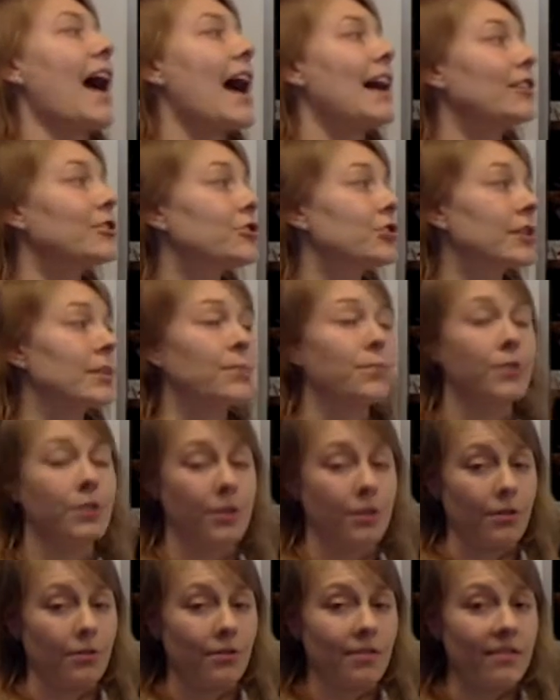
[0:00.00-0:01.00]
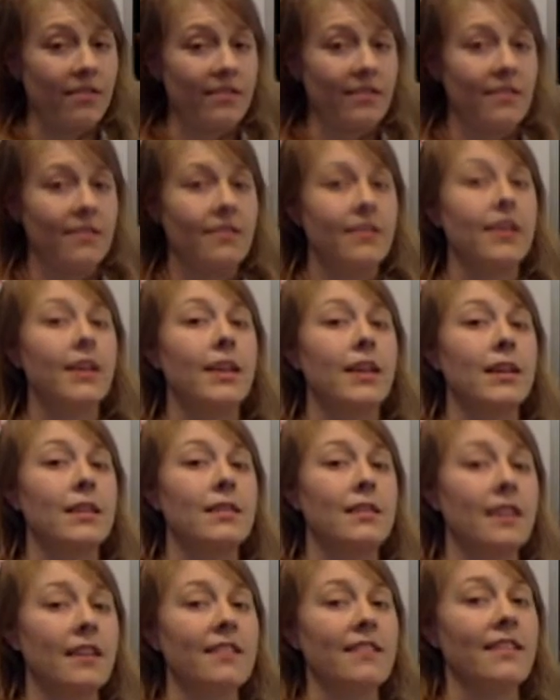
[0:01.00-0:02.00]
actually produced
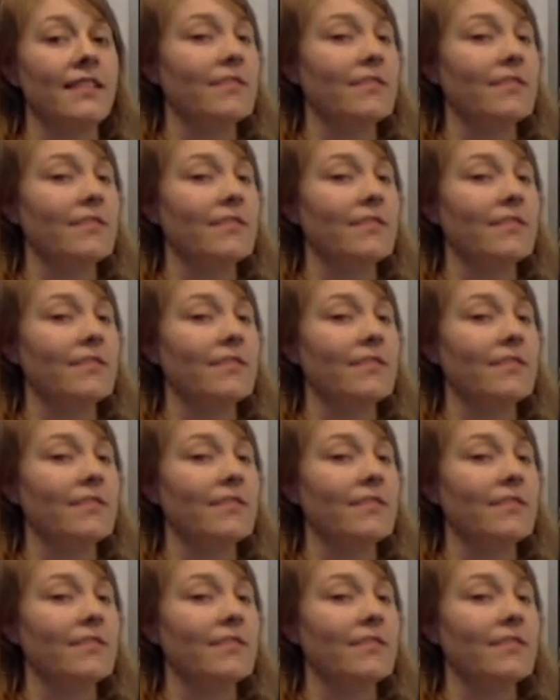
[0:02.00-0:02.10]
in this